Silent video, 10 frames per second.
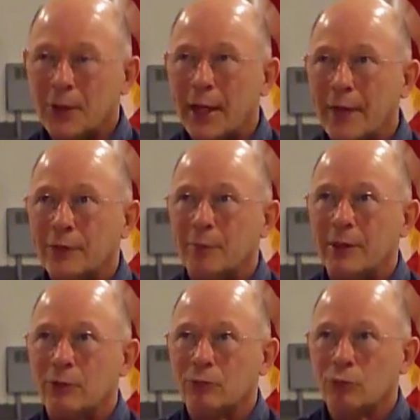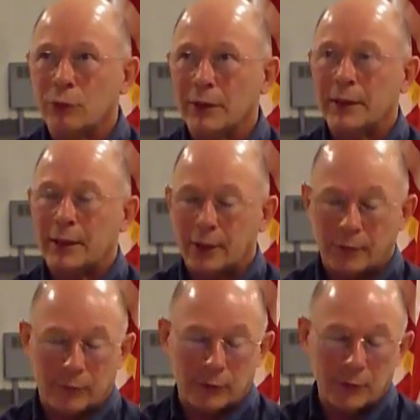you have to be really
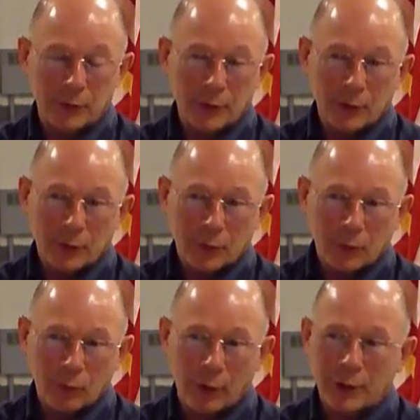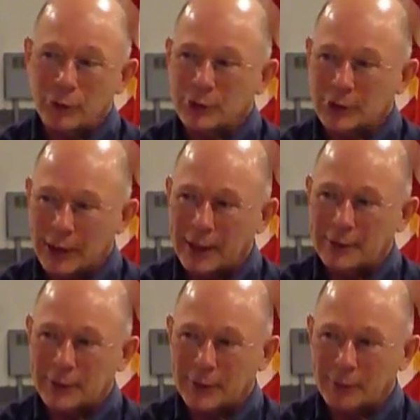careful what you
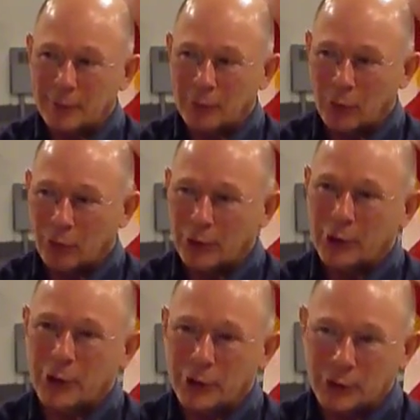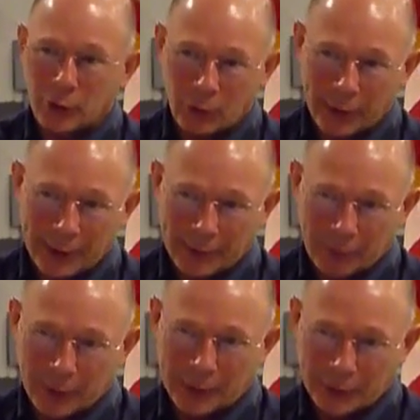say to them about what you're going to donate the
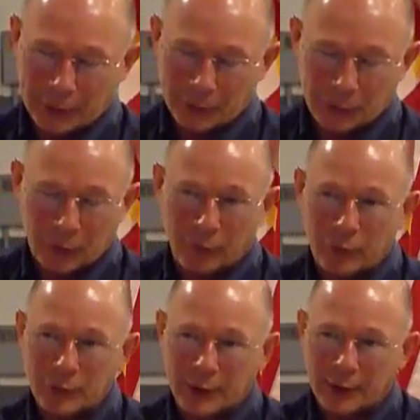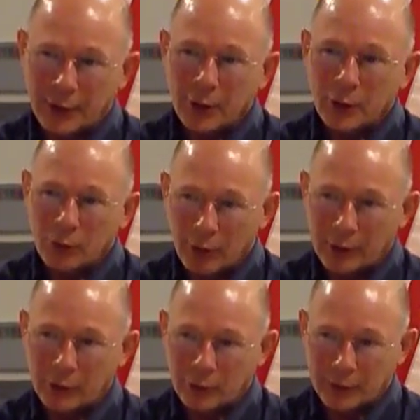money to. So if you say you
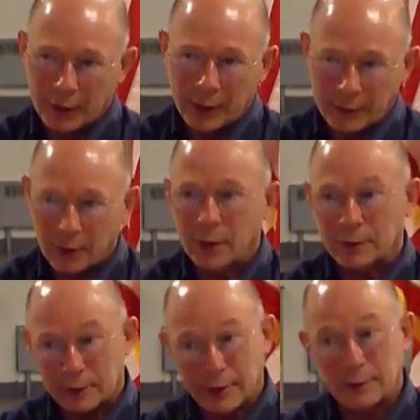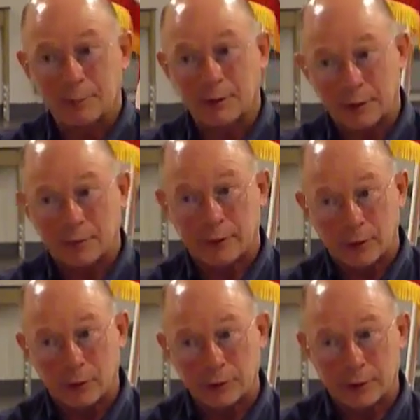want to go to guide dogs, it specifically
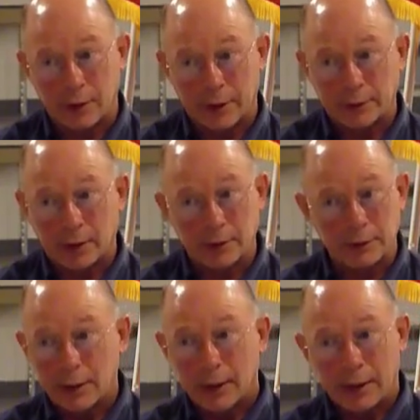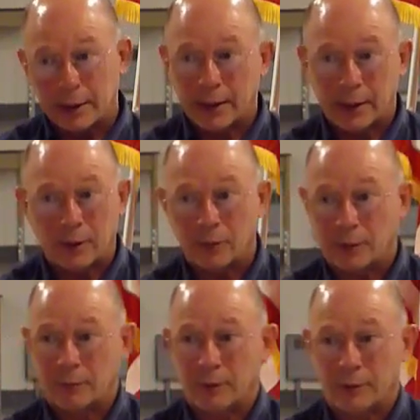goes to guide dogs, and it can't go
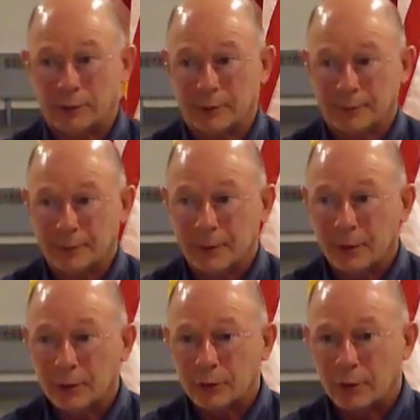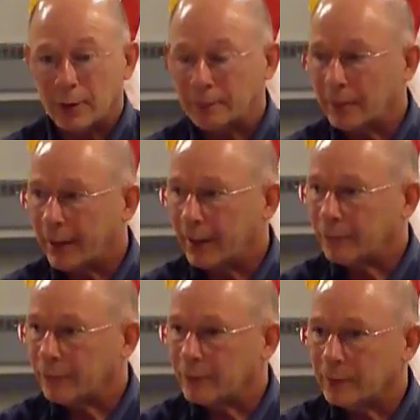anywhere else. So on
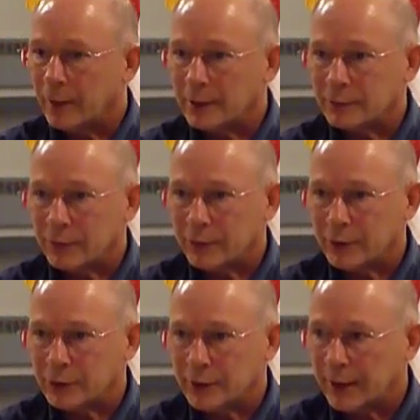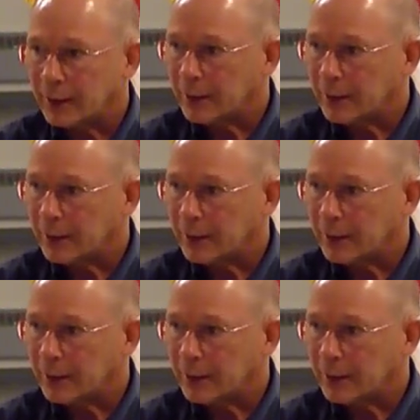behalf of the Lions Foundation of